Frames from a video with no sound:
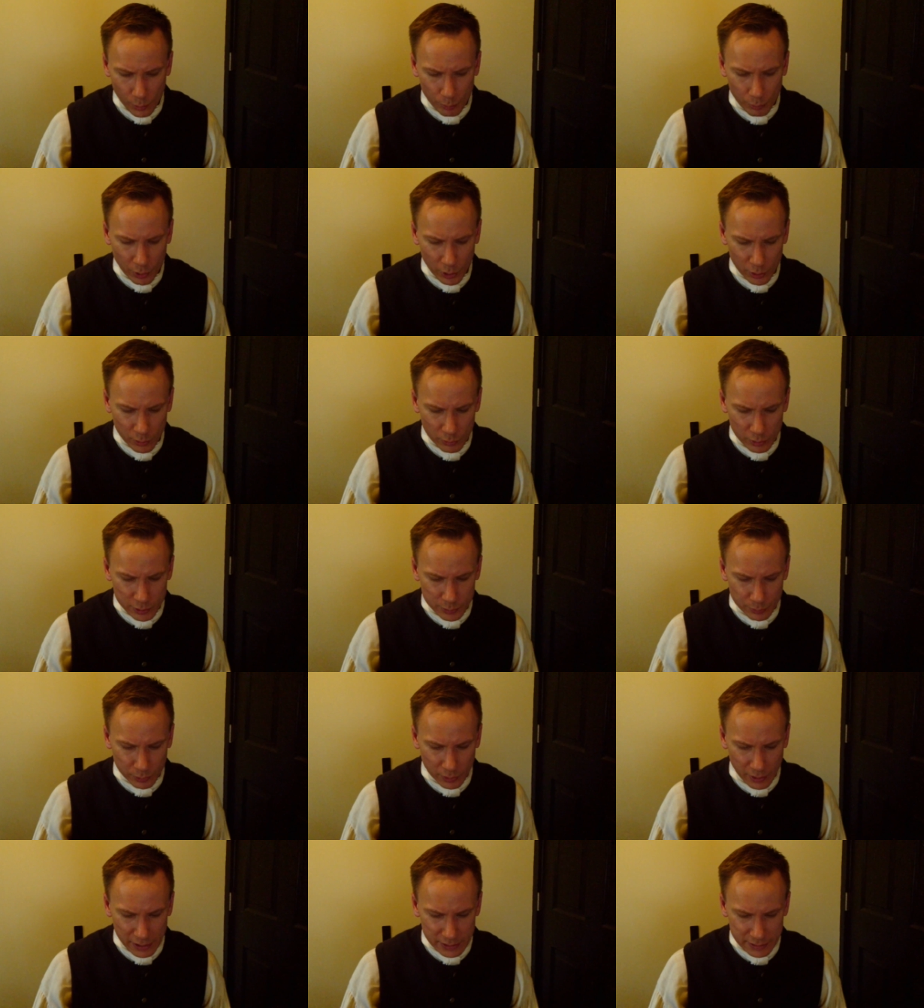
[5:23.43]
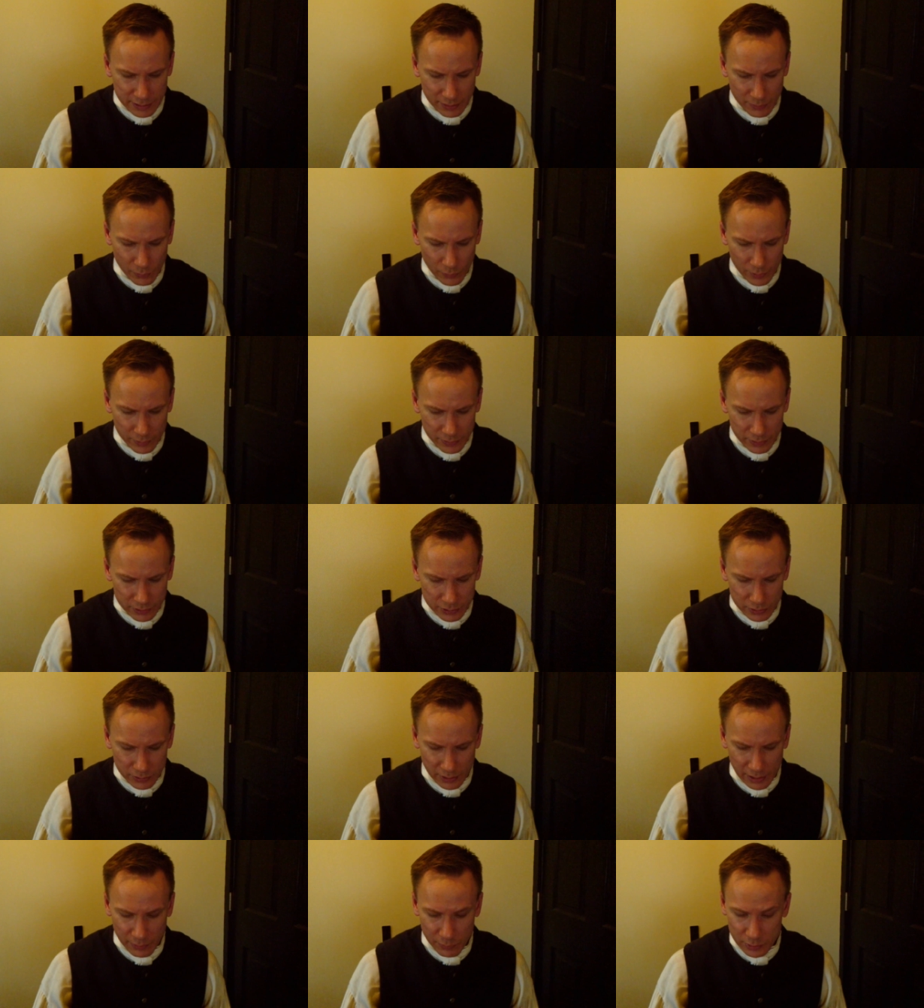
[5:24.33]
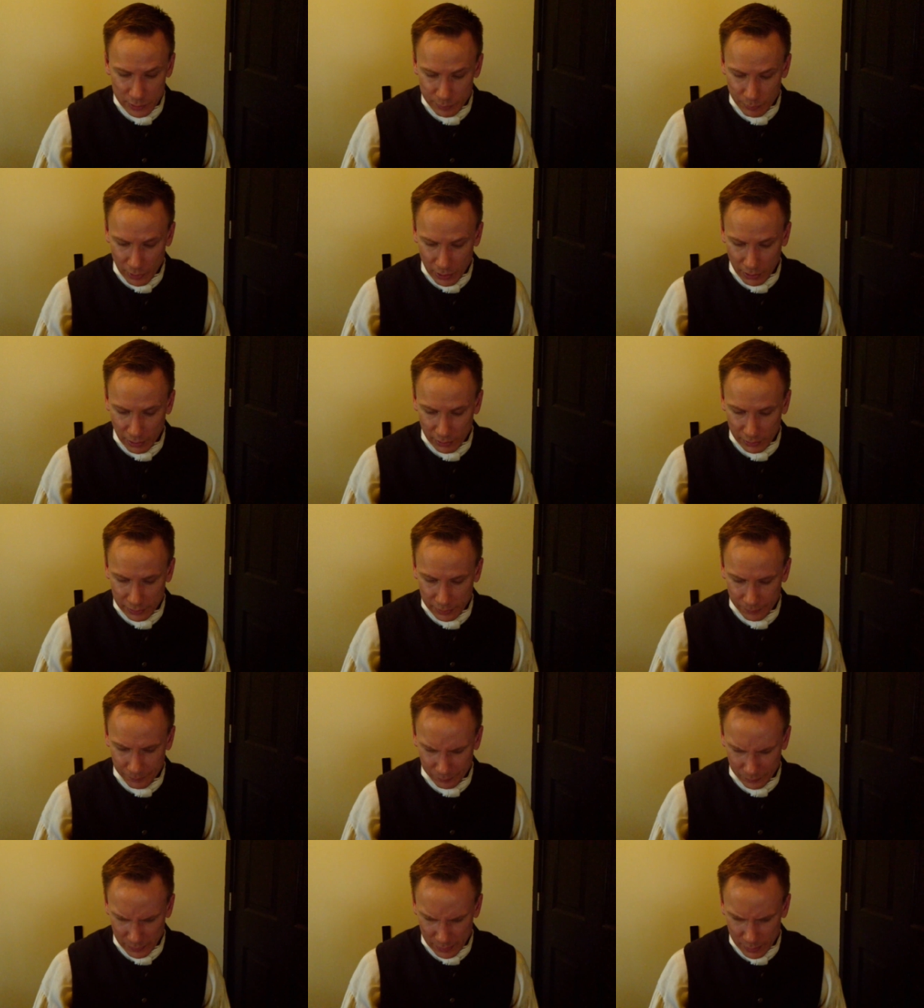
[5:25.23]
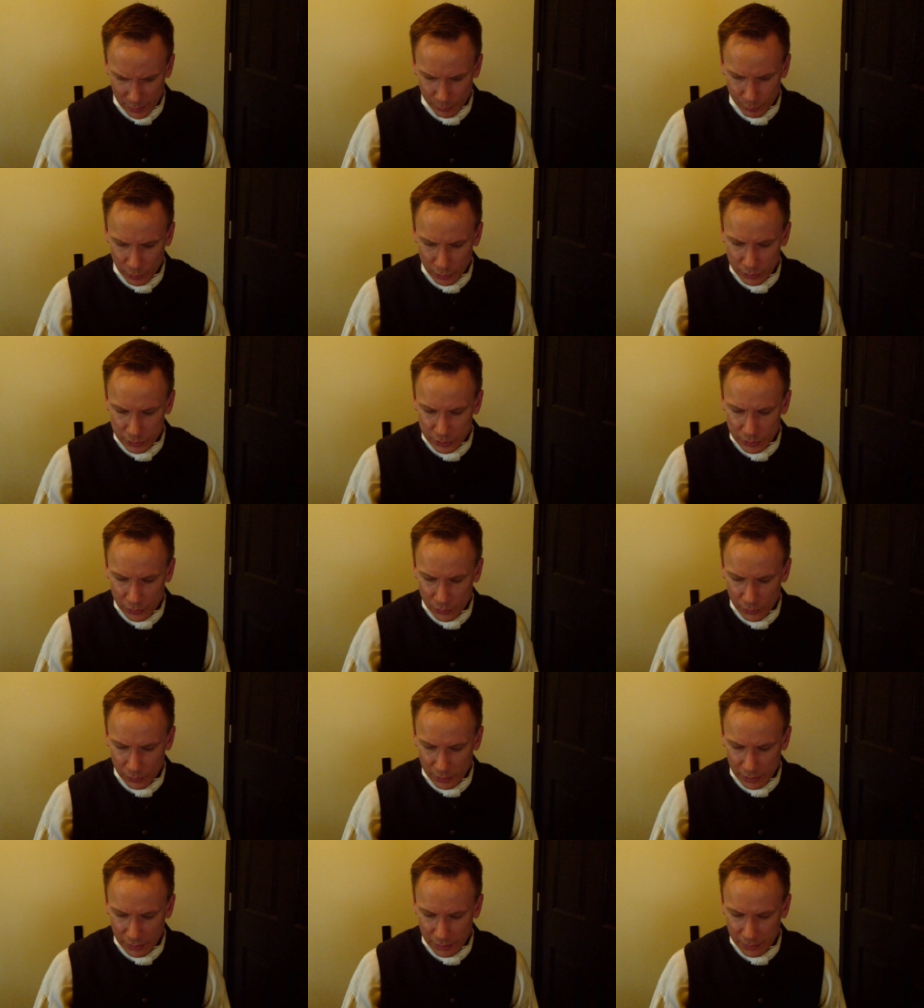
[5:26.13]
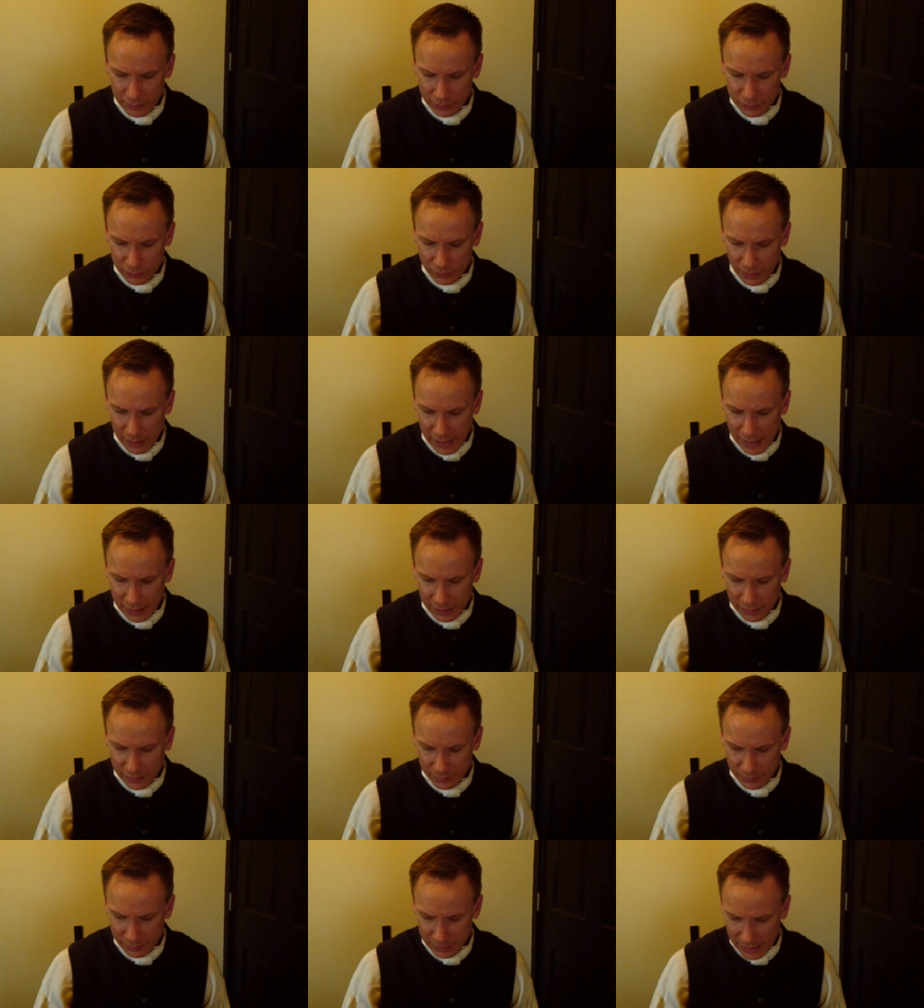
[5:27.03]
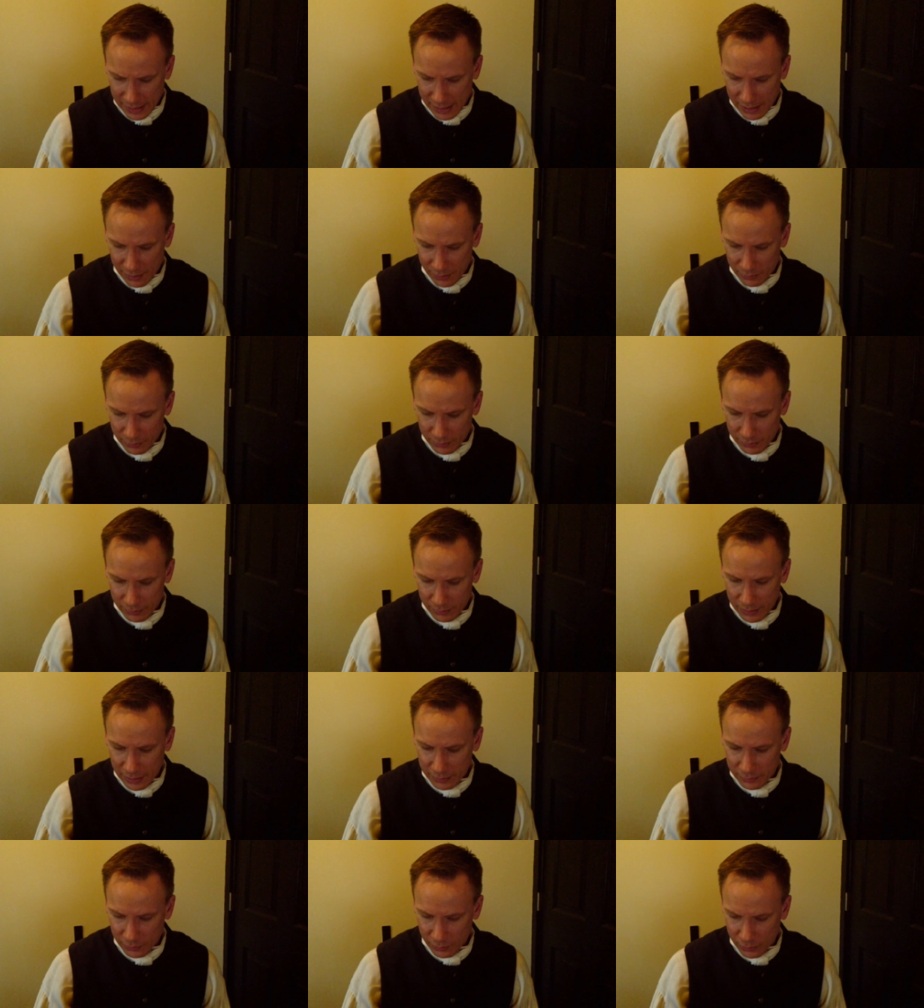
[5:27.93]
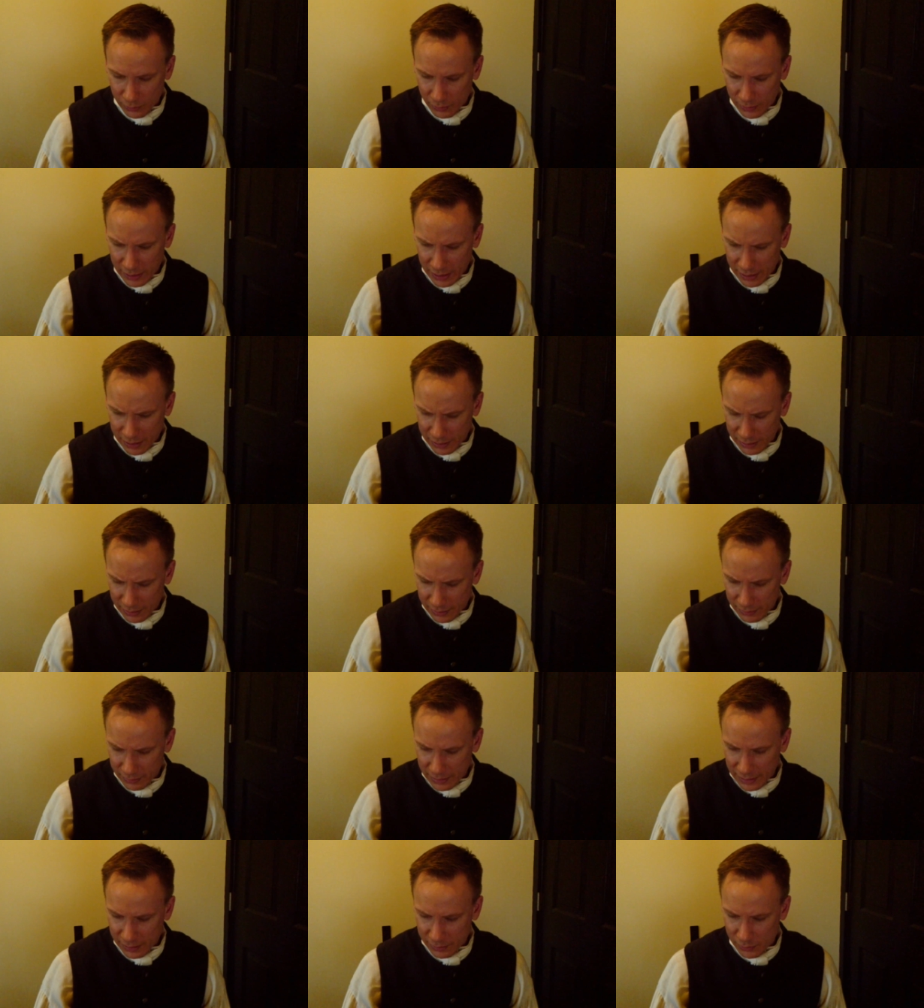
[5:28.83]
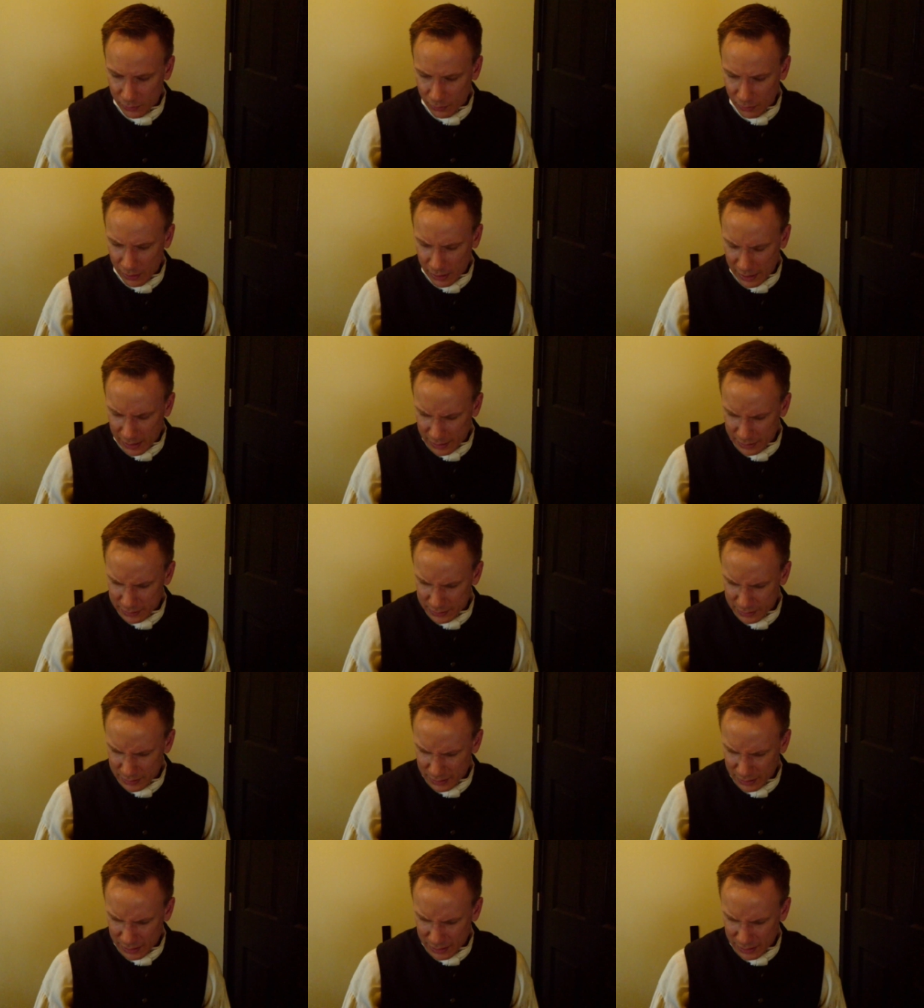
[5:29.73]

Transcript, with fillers: Boone was present when the tree was marked. The pursuit, the track down, and the creek they'd crossed